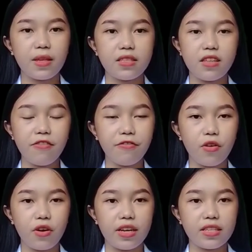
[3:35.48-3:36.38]
Step
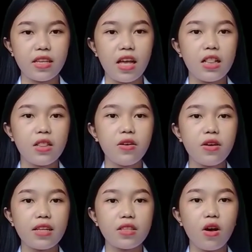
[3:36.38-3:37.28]
4 is
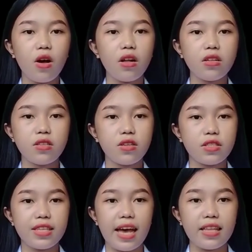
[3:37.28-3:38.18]
look at all
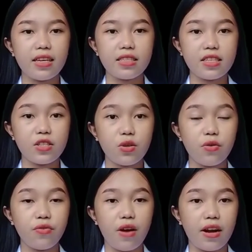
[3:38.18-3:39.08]
nodes highlighted so
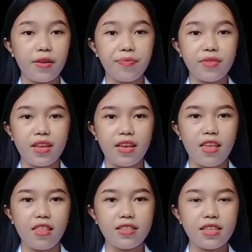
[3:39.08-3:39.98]
far.
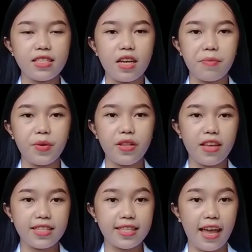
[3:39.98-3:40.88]
In this example,
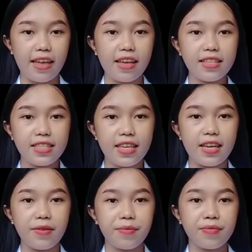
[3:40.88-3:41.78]
that's A and
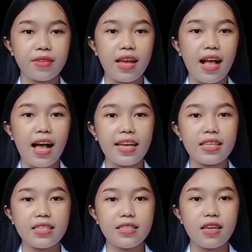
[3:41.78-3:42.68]
C.
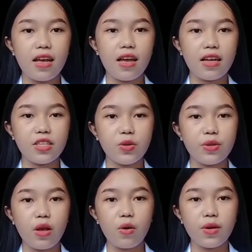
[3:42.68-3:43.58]
Highlight the edge
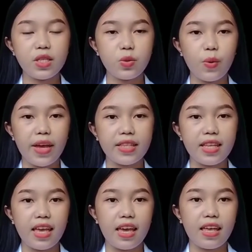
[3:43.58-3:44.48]
with lowest
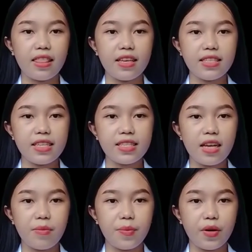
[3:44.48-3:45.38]
weight. In this
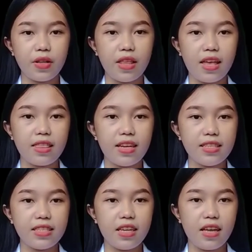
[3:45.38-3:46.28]
example,
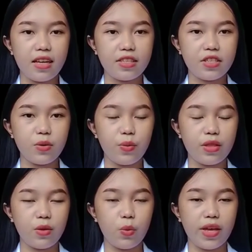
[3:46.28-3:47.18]
that's the edge
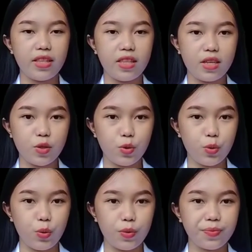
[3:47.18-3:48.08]
with the weight 2.